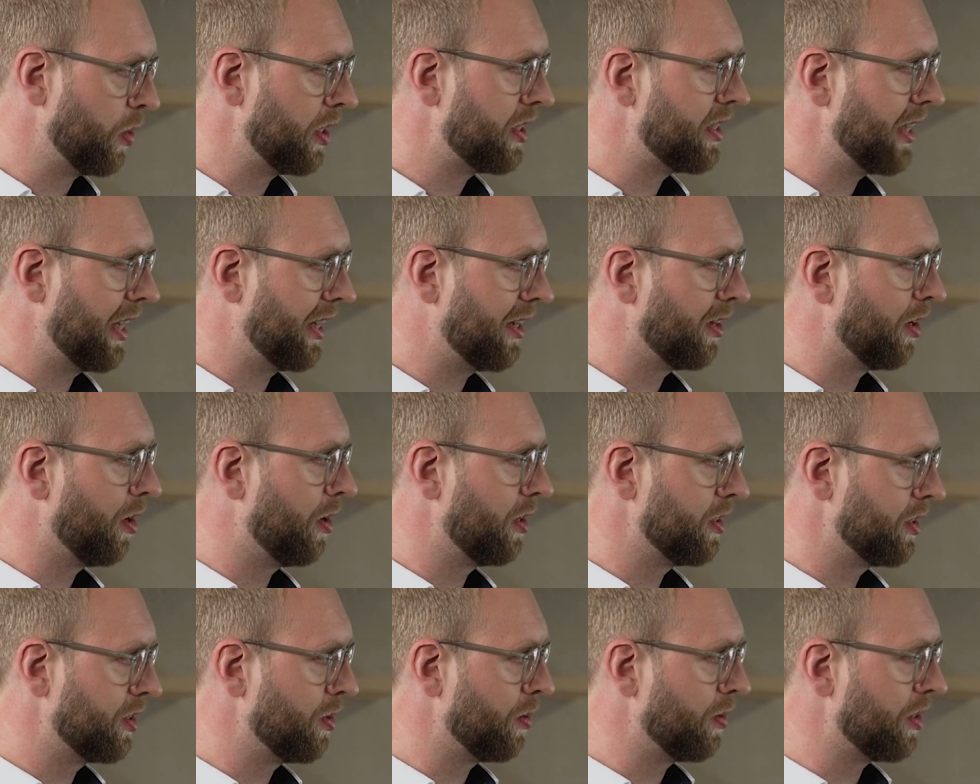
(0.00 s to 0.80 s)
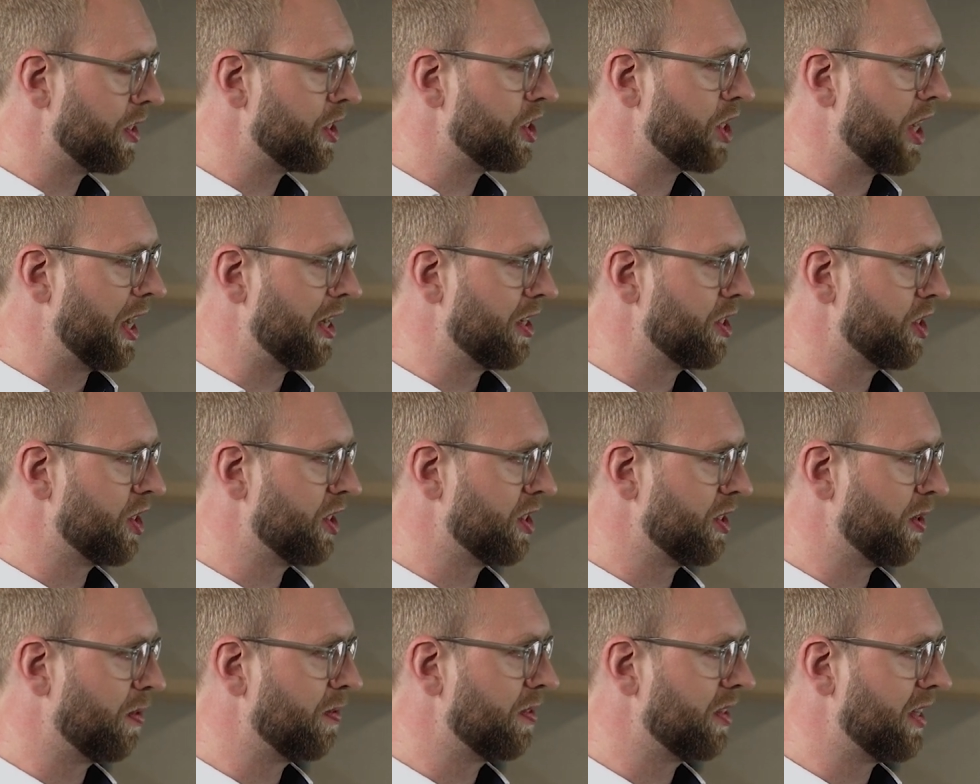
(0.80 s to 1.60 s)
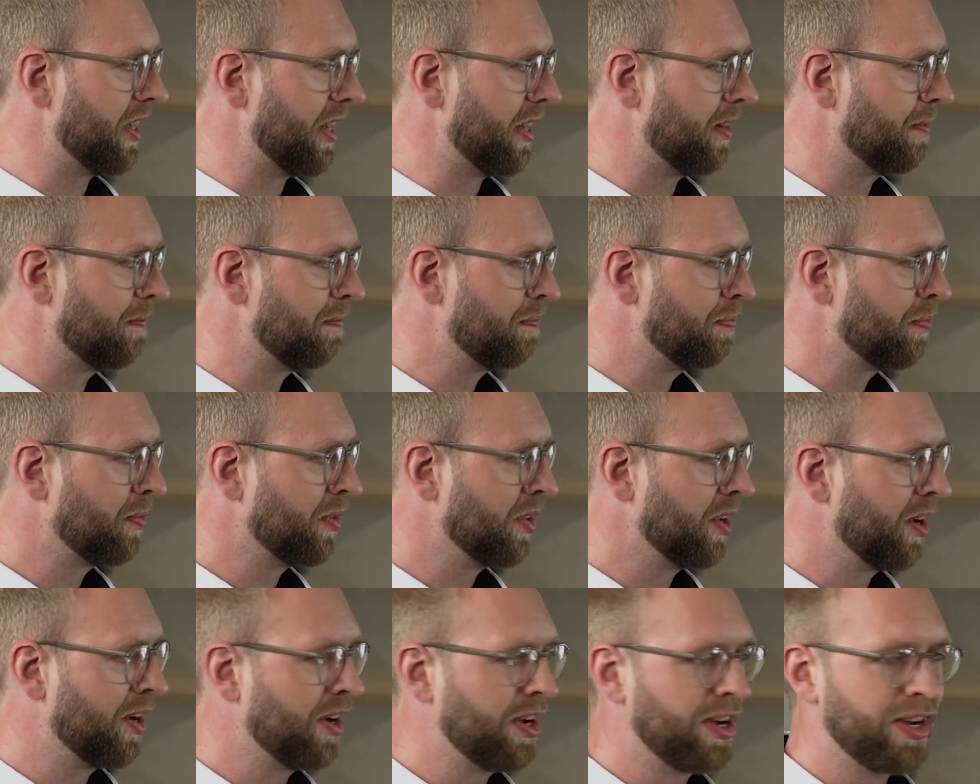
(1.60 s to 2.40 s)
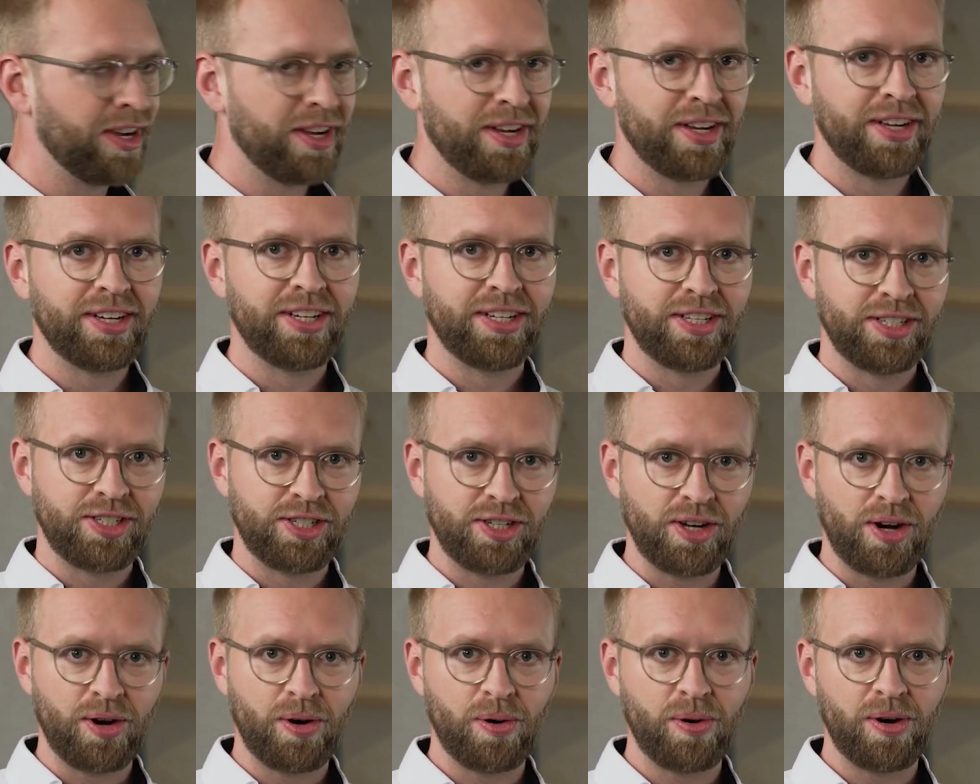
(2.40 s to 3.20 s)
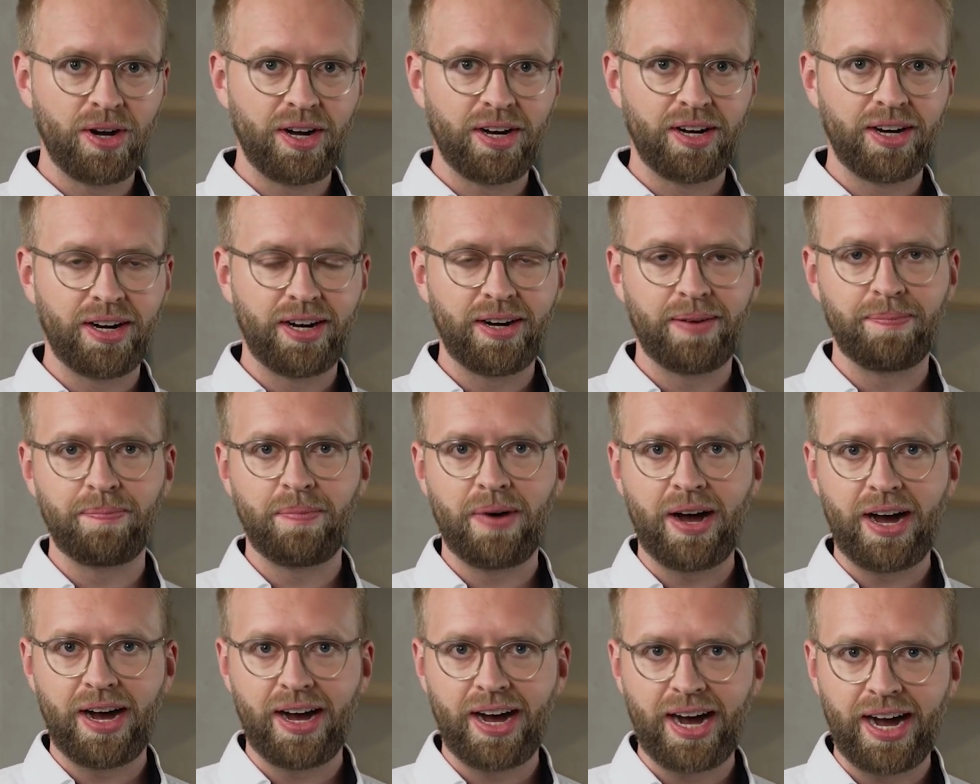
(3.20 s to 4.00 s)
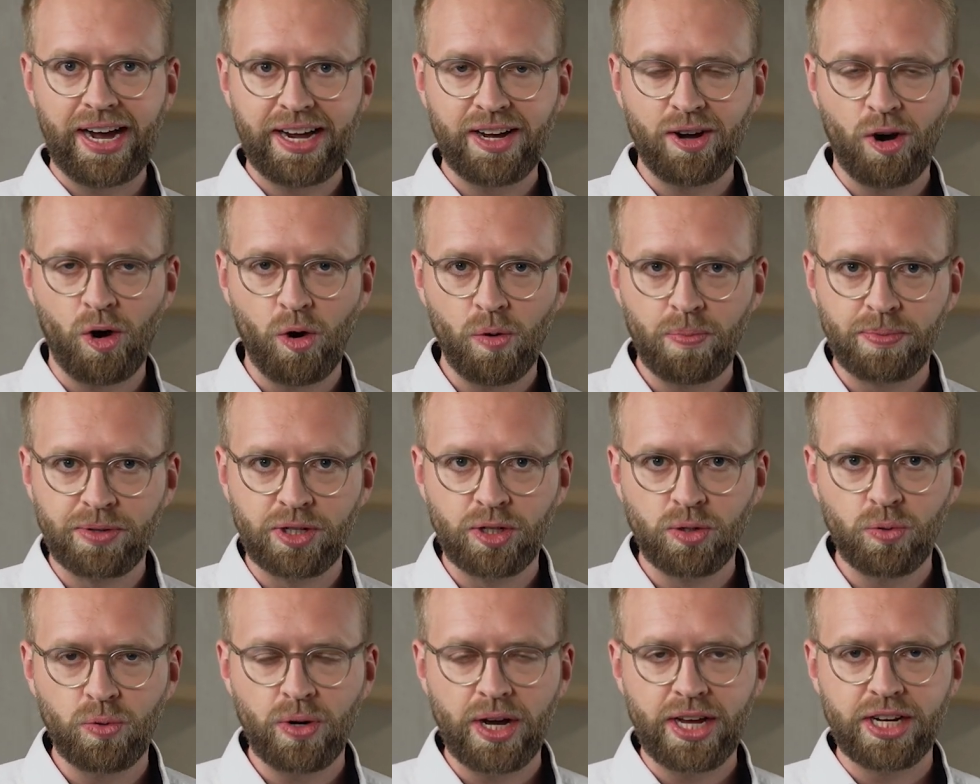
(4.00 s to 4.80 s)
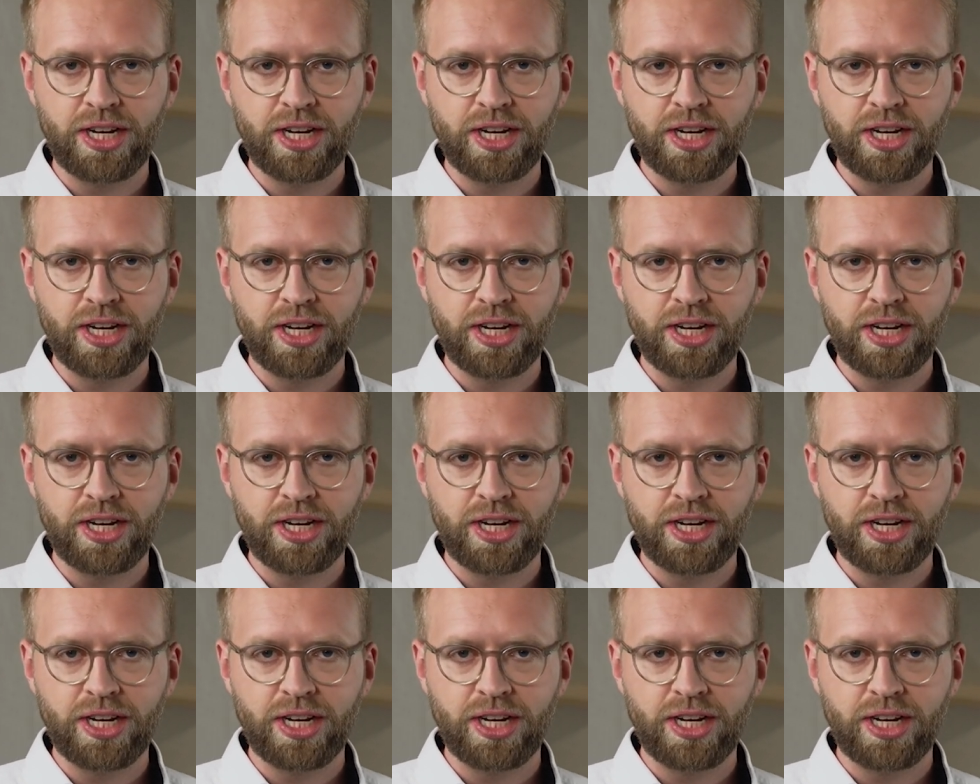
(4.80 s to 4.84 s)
We tackle also the challenges over there. So um, I hope you